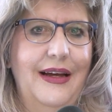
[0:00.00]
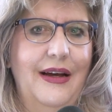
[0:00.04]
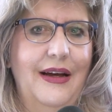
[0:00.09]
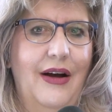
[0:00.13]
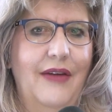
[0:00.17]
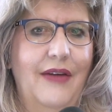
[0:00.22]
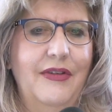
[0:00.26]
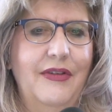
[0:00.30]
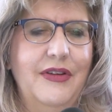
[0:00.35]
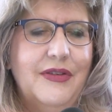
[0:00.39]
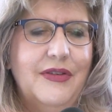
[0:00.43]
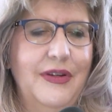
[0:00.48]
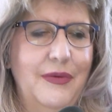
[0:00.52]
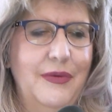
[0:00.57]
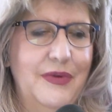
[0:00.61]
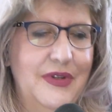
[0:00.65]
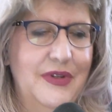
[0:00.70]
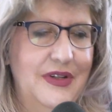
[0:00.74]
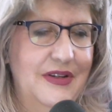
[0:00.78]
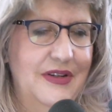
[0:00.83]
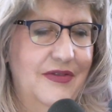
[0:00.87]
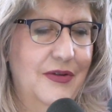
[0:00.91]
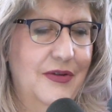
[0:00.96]
obviously it was
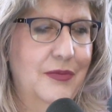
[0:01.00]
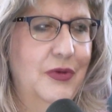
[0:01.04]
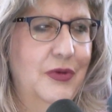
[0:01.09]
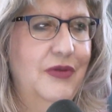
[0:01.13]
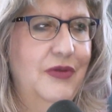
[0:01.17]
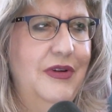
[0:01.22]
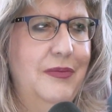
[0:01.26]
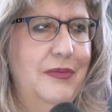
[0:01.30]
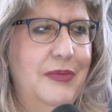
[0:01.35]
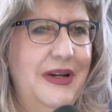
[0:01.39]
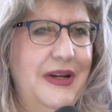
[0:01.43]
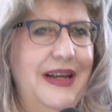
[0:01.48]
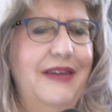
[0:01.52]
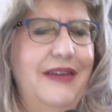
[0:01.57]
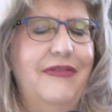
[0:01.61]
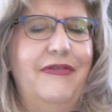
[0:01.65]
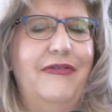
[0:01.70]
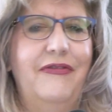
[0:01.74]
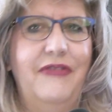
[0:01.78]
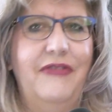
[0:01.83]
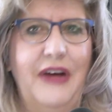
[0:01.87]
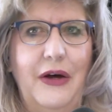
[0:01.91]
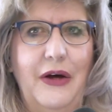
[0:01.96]
a different movie, but it
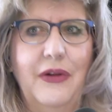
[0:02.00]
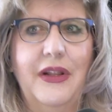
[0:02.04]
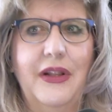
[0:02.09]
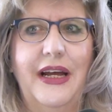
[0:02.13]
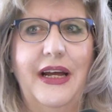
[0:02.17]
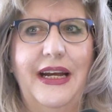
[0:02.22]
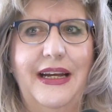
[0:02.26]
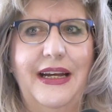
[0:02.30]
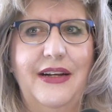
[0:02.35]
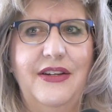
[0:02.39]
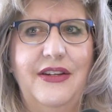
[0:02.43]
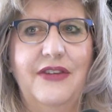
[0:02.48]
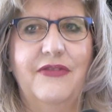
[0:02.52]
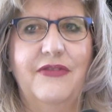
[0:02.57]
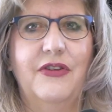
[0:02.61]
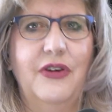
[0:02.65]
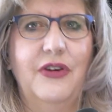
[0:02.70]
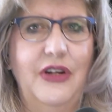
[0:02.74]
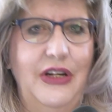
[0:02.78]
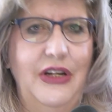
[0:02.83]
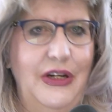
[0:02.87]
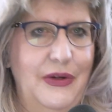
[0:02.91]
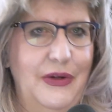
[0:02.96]
felt like a
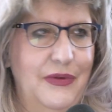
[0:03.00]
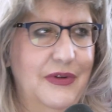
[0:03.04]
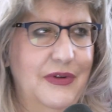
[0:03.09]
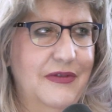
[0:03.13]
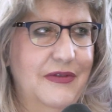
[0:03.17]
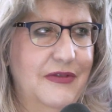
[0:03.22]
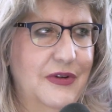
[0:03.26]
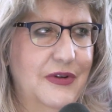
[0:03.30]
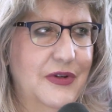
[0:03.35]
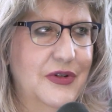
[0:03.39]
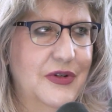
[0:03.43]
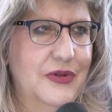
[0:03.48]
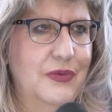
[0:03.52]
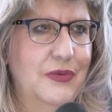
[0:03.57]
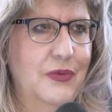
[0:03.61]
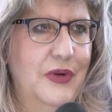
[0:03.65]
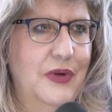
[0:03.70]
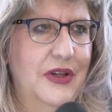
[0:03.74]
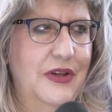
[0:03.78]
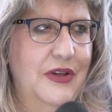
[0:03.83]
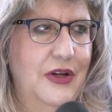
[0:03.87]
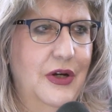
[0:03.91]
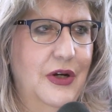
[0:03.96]
different universe
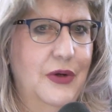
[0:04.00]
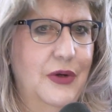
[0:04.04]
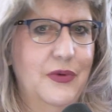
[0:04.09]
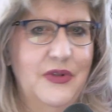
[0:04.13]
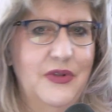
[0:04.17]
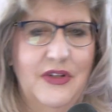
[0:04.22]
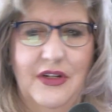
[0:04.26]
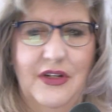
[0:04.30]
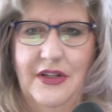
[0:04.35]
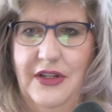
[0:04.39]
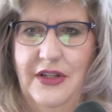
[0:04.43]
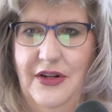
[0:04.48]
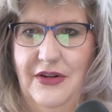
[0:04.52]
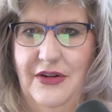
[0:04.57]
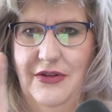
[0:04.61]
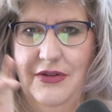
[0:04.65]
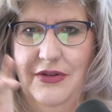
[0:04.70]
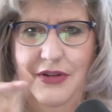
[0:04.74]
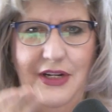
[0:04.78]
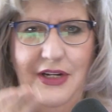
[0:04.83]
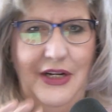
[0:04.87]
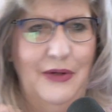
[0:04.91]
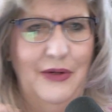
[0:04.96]
with ghosts and
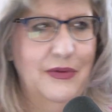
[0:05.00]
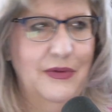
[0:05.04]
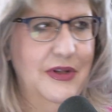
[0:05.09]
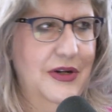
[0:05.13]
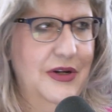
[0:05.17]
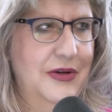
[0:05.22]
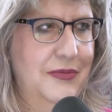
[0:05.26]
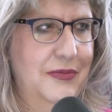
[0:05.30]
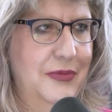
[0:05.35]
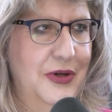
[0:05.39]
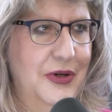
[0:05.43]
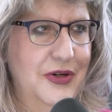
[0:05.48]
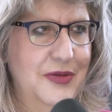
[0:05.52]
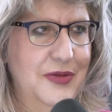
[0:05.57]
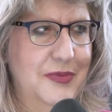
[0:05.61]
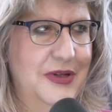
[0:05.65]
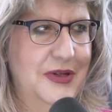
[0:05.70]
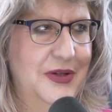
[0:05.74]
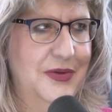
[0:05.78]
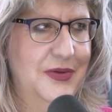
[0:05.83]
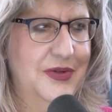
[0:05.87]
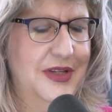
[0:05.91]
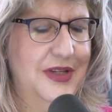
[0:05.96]
cute little
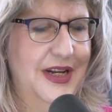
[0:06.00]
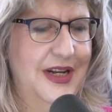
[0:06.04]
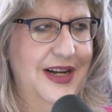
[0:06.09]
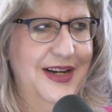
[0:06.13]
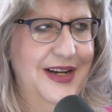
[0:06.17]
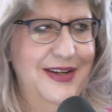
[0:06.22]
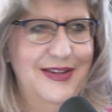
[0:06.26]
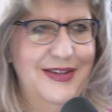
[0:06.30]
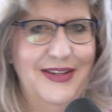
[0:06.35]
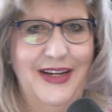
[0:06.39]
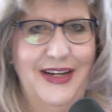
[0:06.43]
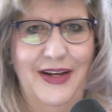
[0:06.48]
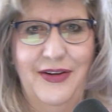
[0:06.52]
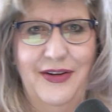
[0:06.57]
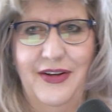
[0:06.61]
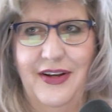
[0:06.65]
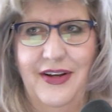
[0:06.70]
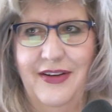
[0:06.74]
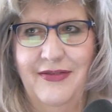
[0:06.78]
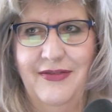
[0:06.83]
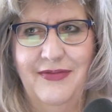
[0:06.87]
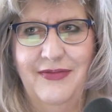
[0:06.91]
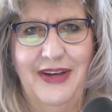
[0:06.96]
marshmallows that I tend
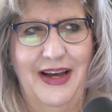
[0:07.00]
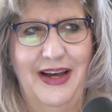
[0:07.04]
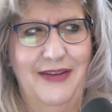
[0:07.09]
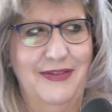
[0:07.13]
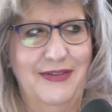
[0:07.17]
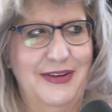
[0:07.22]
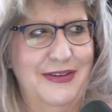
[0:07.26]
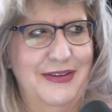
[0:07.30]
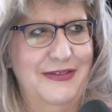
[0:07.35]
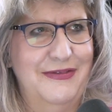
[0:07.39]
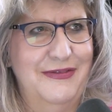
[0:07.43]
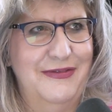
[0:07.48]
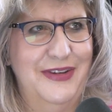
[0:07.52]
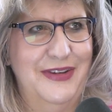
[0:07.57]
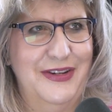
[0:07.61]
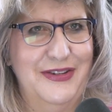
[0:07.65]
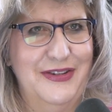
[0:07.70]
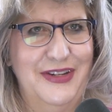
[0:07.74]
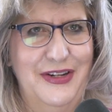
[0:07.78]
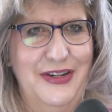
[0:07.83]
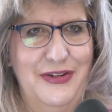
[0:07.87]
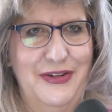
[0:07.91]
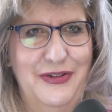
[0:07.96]
to have a
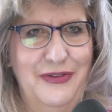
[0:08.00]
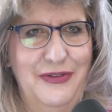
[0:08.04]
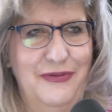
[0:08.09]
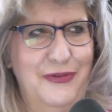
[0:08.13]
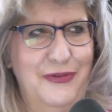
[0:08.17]
fixation